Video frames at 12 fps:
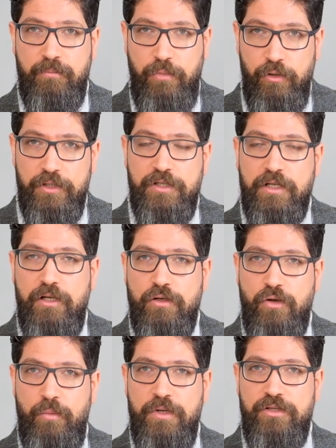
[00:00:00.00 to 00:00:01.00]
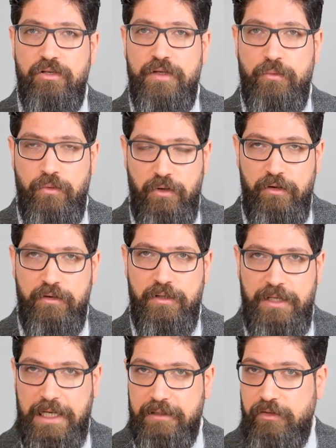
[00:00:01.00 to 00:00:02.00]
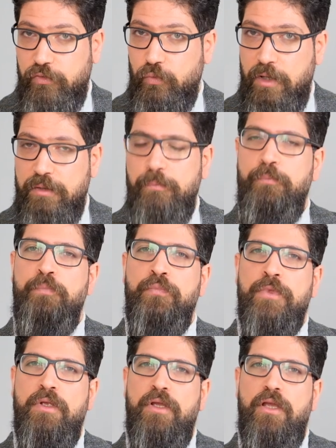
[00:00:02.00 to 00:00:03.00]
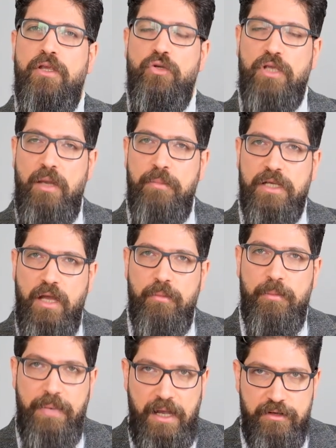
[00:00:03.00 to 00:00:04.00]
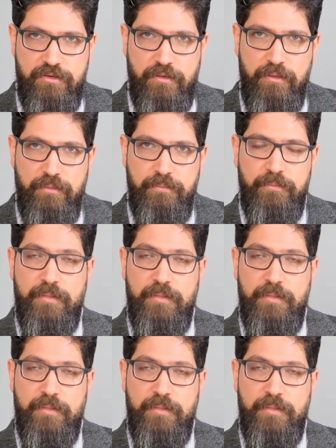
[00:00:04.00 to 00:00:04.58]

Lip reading: political commentary work like this one, you can become a patron.